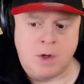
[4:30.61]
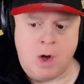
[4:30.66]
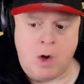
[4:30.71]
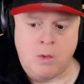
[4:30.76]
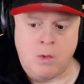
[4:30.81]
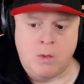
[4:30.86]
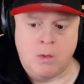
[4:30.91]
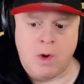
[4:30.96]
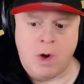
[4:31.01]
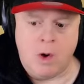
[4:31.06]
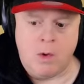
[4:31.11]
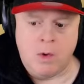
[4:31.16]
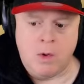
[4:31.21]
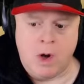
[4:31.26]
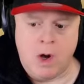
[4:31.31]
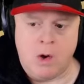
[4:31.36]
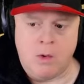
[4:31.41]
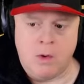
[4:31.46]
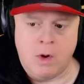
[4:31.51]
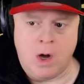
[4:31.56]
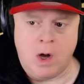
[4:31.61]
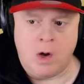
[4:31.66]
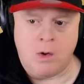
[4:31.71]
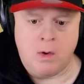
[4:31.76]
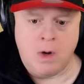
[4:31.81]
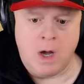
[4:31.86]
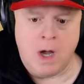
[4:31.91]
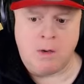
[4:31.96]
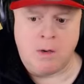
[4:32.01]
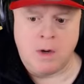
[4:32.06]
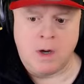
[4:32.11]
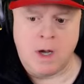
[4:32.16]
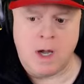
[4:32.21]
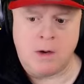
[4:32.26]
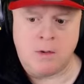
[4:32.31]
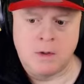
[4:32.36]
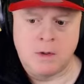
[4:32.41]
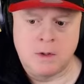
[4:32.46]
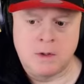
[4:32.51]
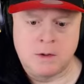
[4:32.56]
Oh, oh, oh, oh, oh,
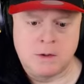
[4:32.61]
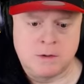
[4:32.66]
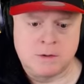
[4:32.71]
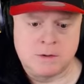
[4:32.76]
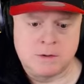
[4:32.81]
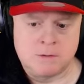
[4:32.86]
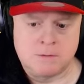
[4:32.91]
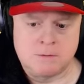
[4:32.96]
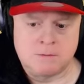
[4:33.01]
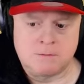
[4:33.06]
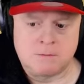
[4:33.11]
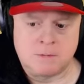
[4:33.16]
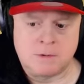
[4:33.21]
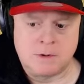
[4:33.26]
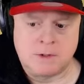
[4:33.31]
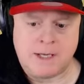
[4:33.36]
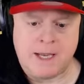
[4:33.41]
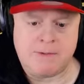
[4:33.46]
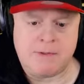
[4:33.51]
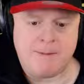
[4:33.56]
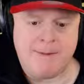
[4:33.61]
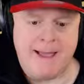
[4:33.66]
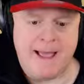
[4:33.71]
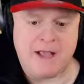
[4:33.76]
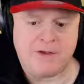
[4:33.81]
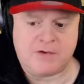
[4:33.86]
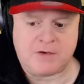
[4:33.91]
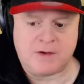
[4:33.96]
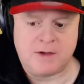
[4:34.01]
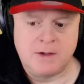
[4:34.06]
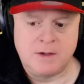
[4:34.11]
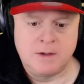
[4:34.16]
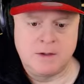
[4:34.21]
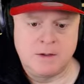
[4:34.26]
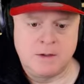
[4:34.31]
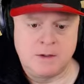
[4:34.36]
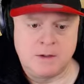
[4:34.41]
oh. Keep the mask.